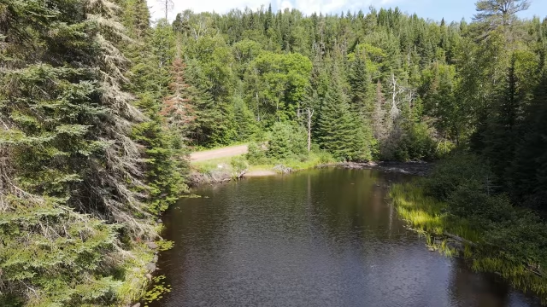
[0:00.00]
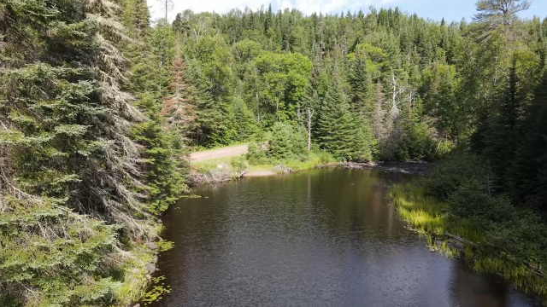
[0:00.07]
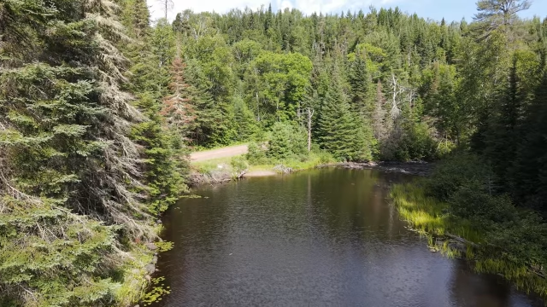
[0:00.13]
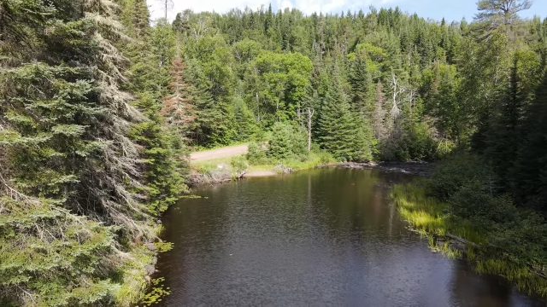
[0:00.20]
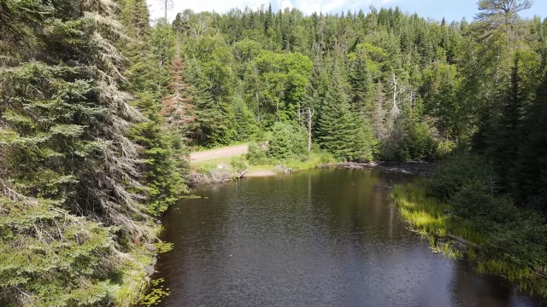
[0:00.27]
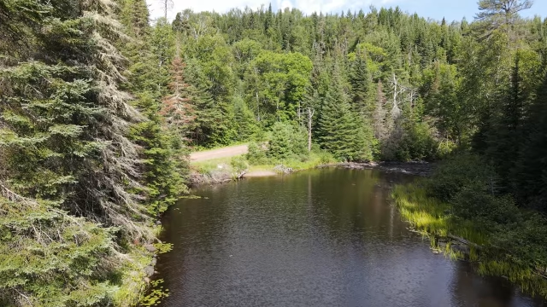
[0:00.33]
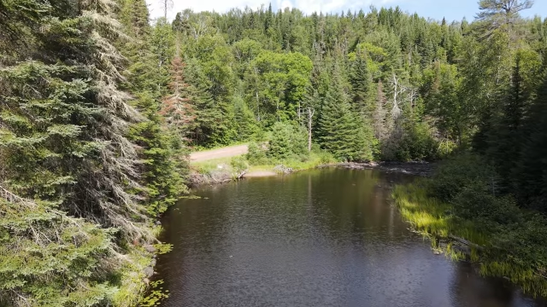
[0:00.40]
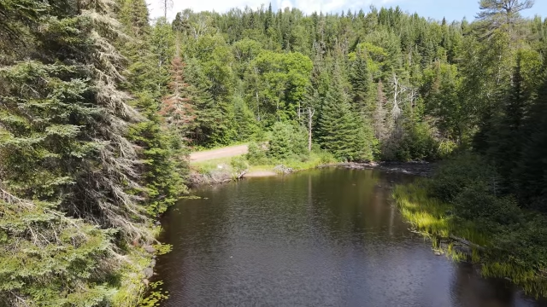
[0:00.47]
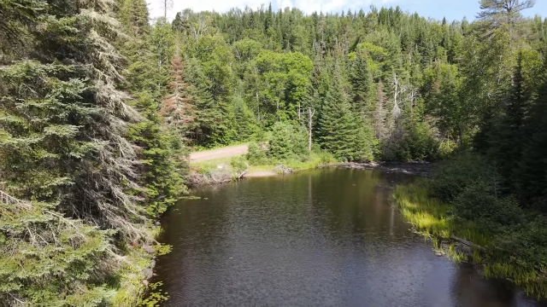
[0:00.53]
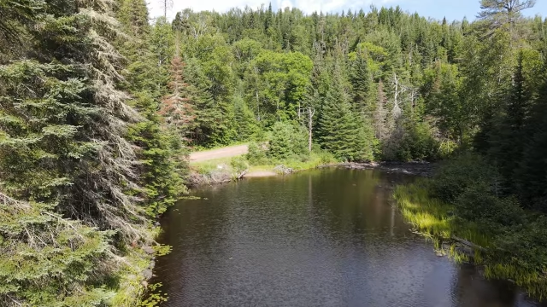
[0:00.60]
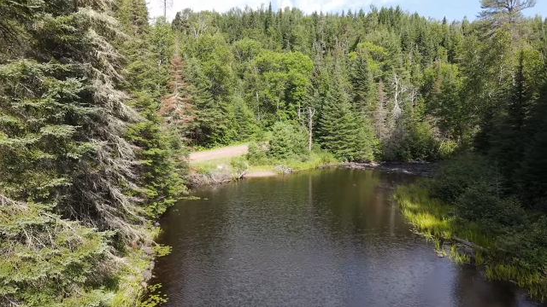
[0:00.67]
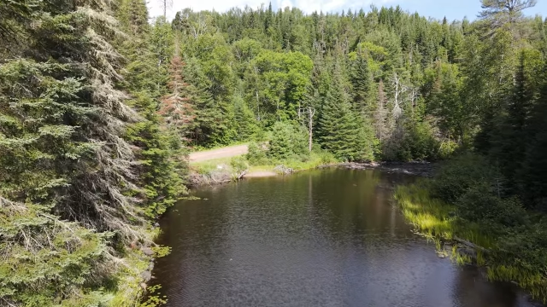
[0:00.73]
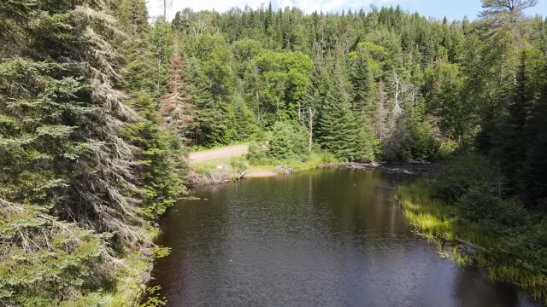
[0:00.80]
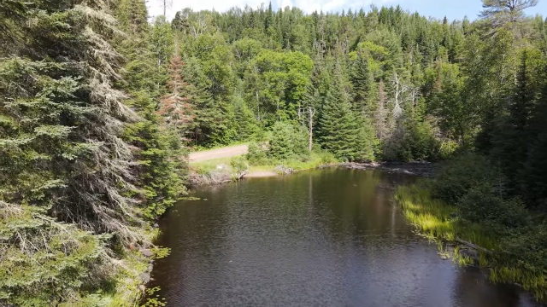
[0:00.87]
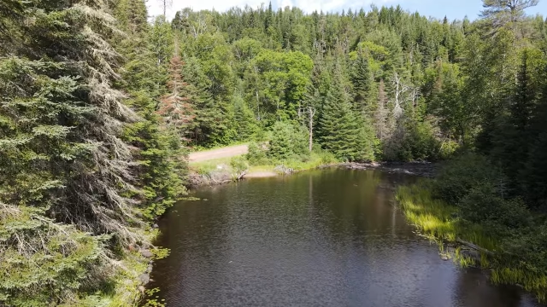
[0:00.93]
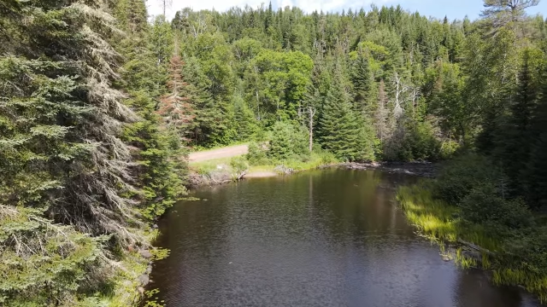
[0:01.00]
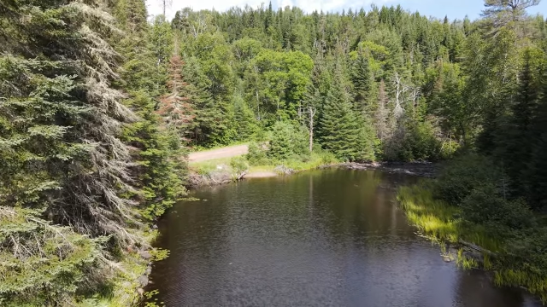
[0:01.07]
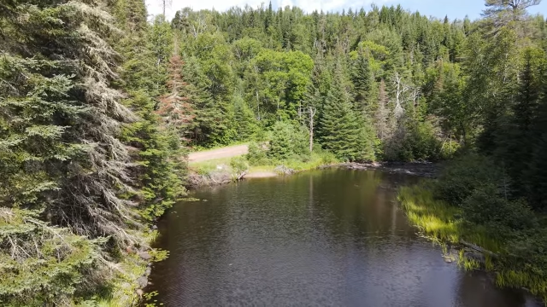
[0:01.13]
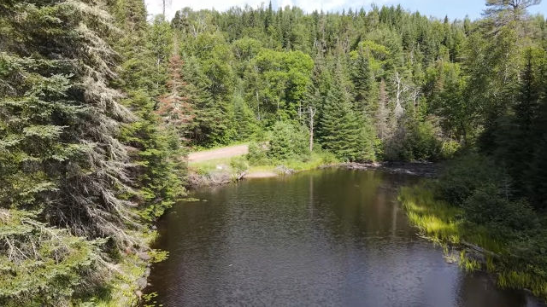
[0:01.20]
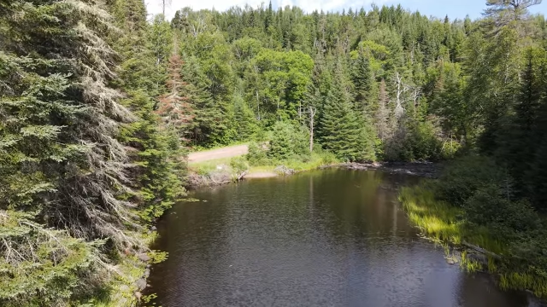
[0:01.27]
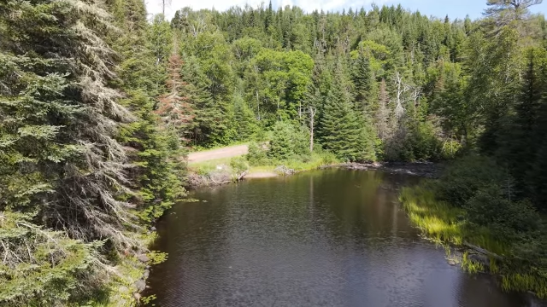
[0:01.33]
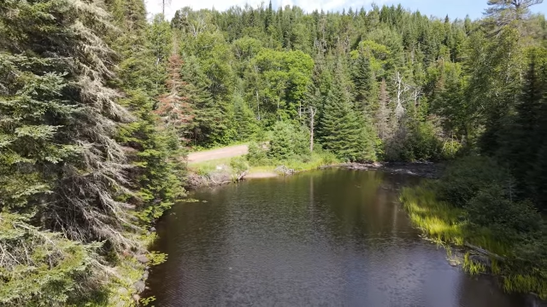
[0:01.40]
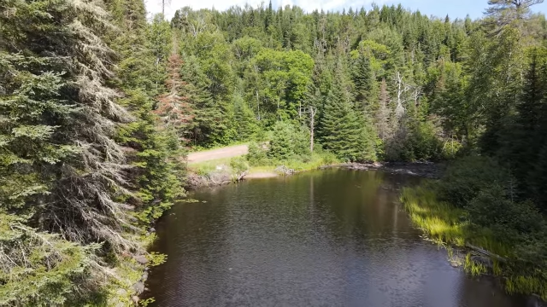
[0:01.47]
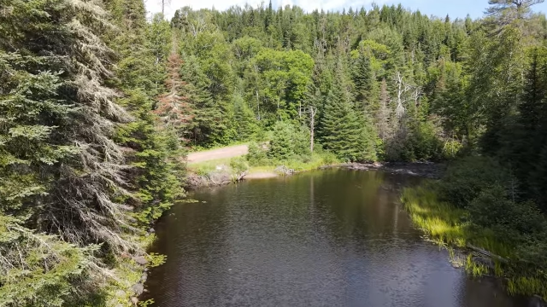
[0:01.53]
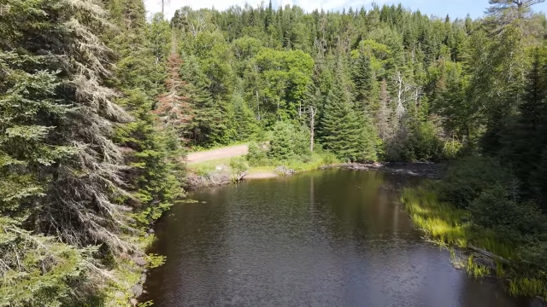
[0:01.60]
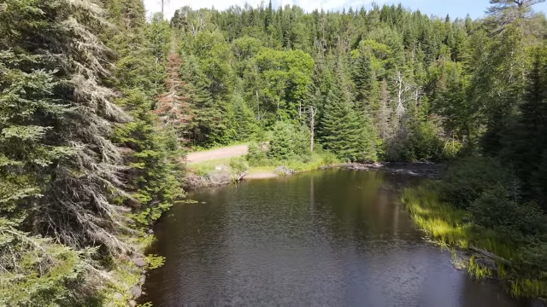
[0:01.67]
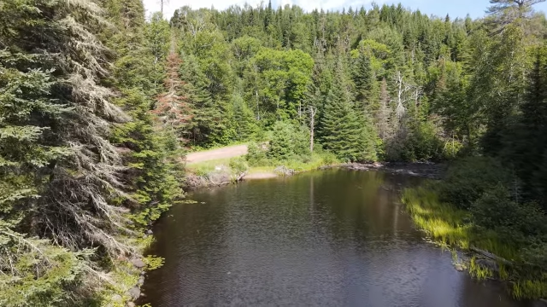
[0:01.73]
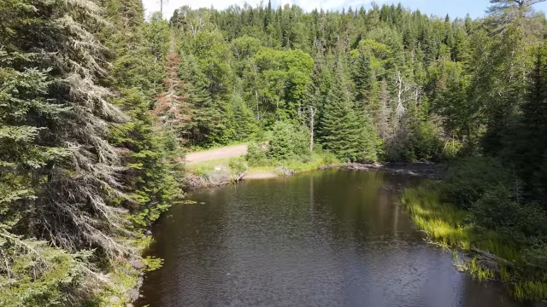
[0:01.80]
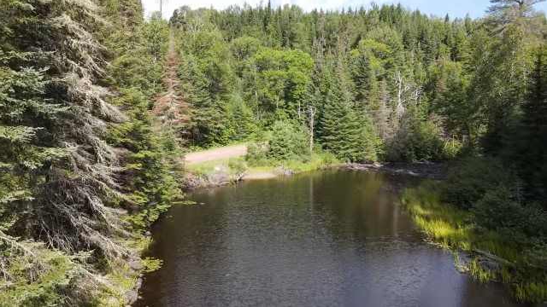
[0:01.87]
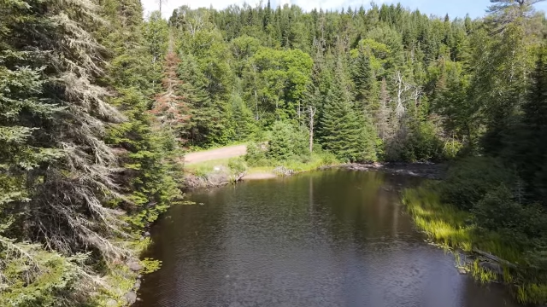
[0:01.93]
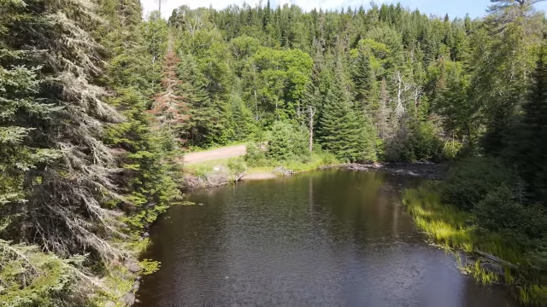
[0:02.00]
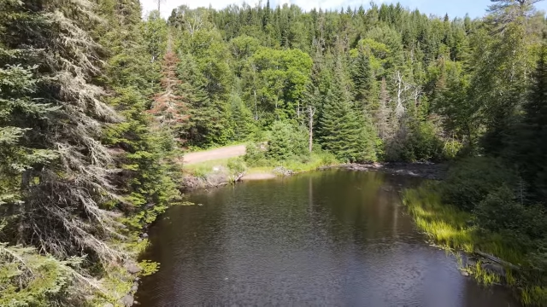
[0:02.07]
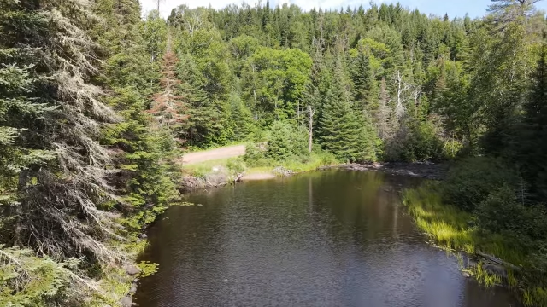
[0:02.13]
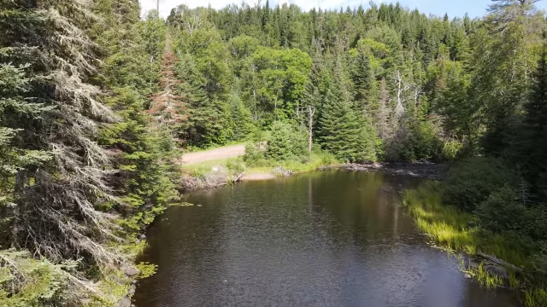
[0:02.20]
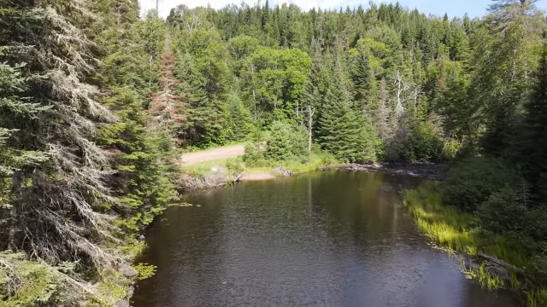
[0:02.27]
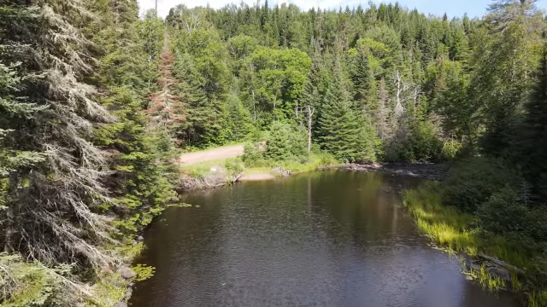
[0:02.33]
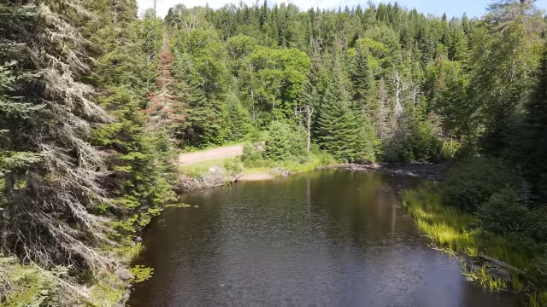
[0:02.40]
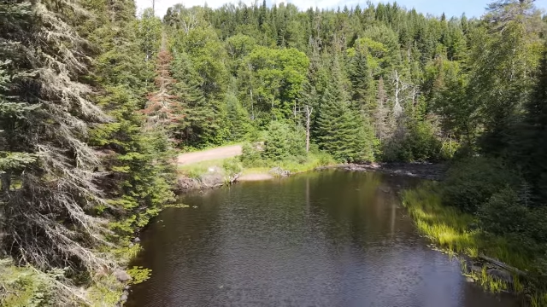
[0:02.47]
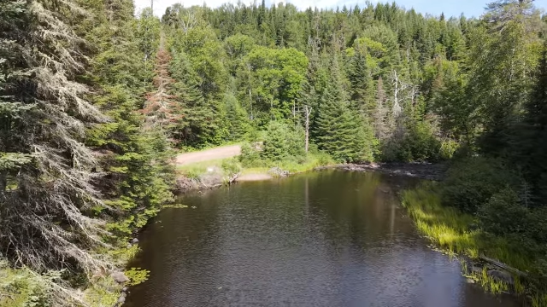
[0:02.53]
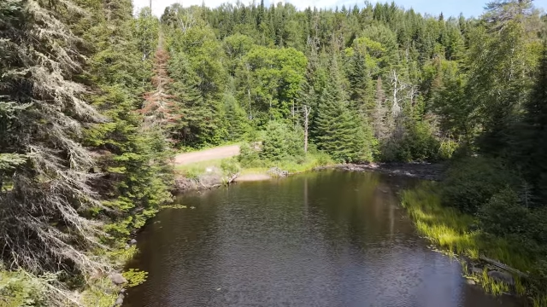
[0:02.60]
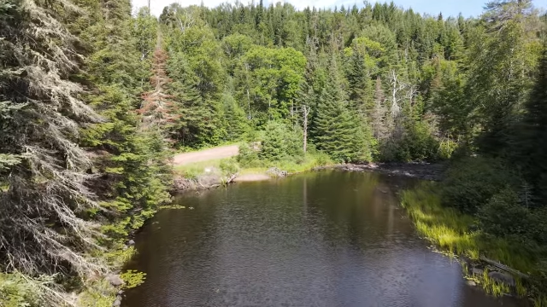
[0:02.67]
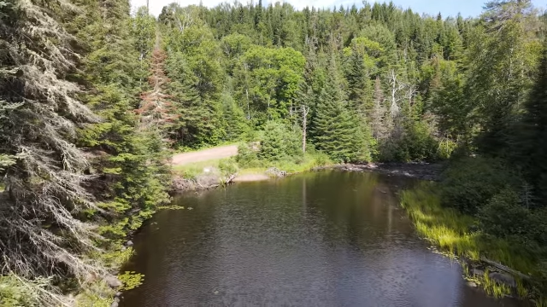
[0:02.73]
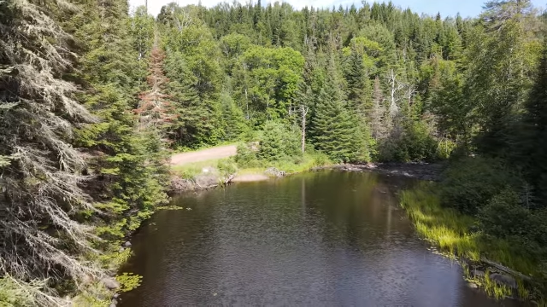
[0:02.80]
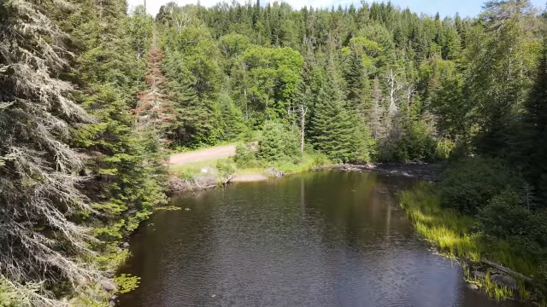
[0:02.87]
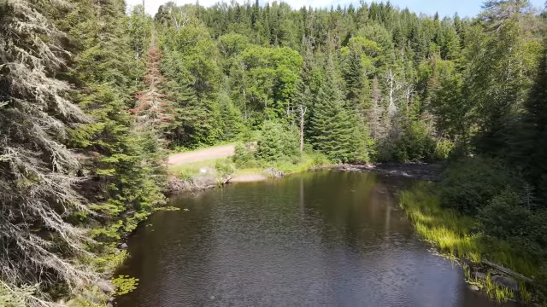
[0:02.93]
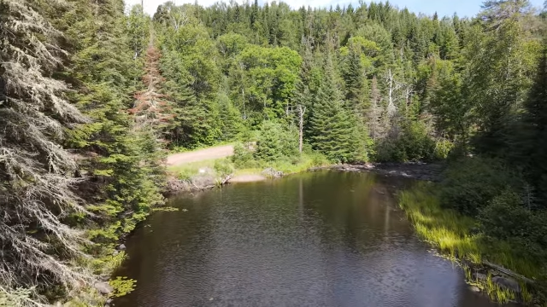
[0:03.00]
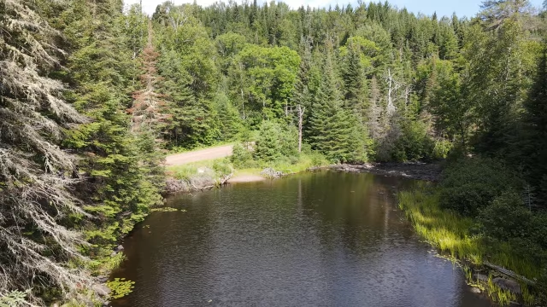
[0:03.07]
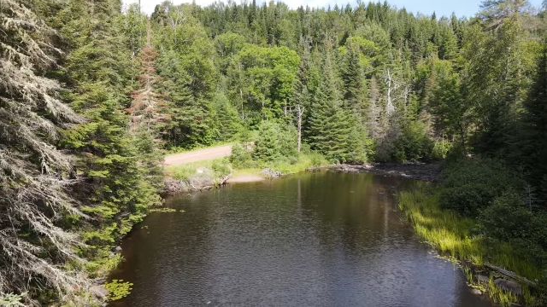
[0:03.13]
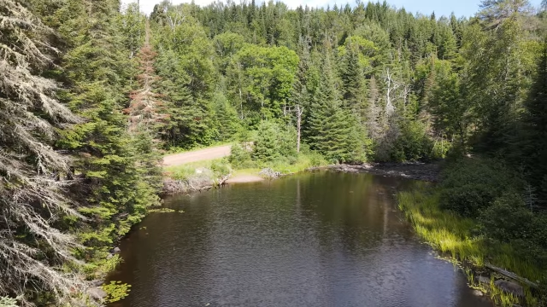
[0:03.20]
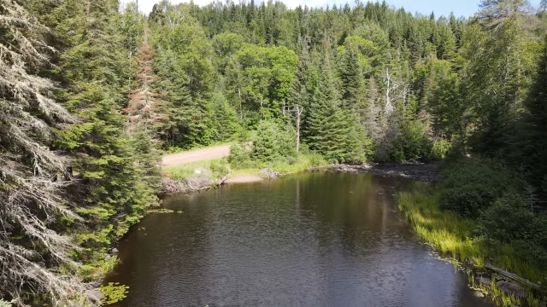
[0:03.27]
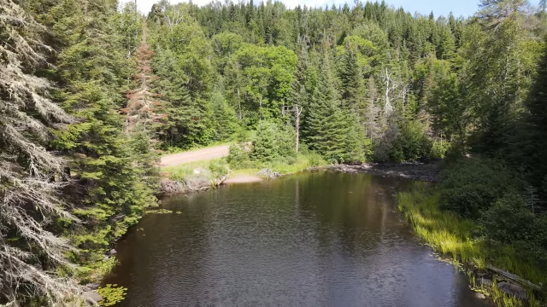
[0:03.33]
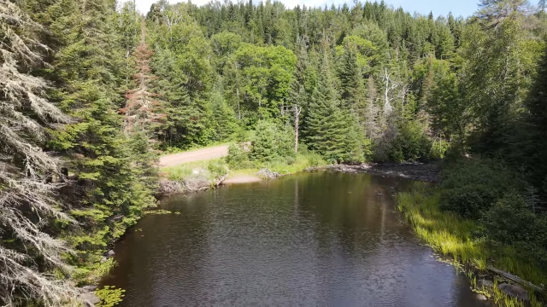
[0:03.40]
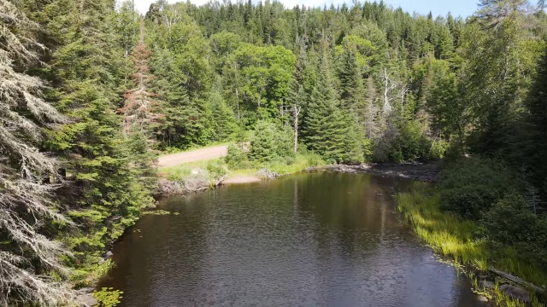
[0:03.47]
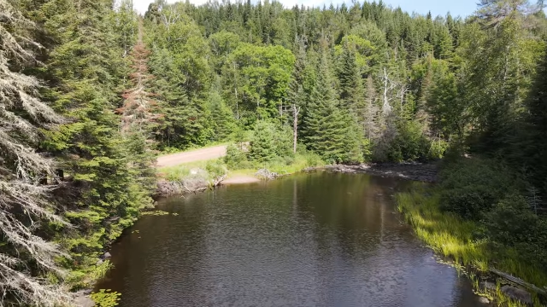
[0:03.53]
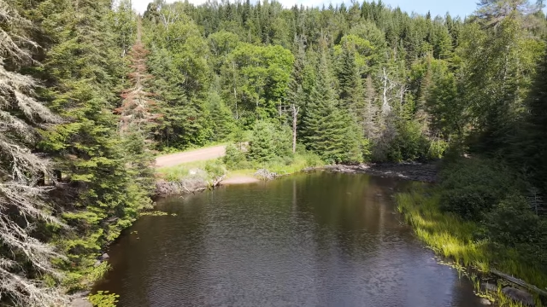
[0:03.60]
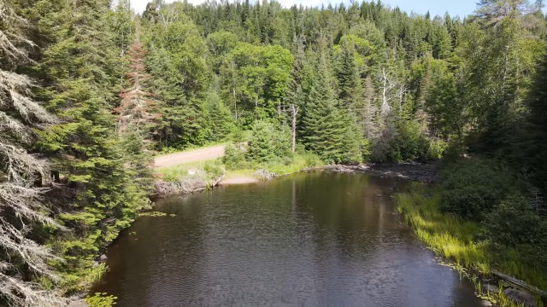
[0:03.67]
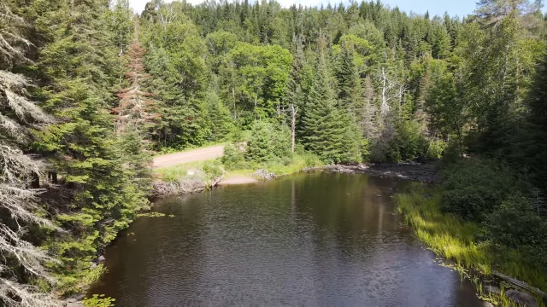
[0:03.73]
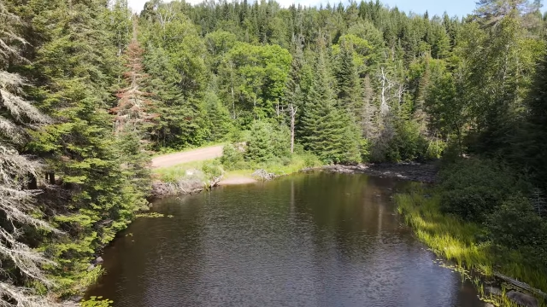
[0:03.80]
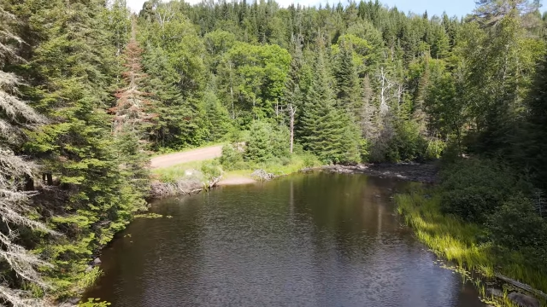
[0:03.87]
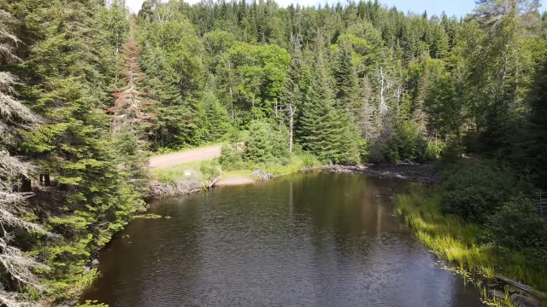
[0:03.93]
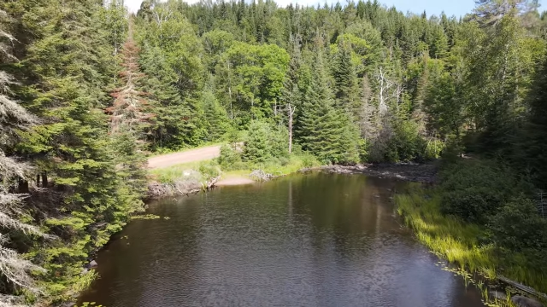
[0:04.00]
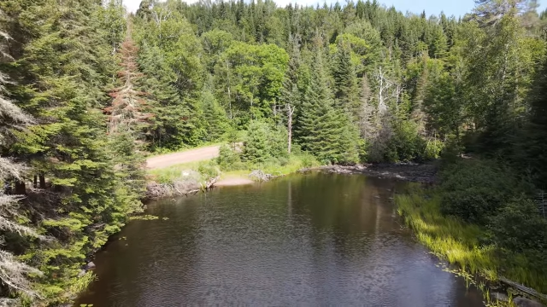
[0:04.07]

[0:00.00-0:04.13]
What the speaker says: (no speaker visible)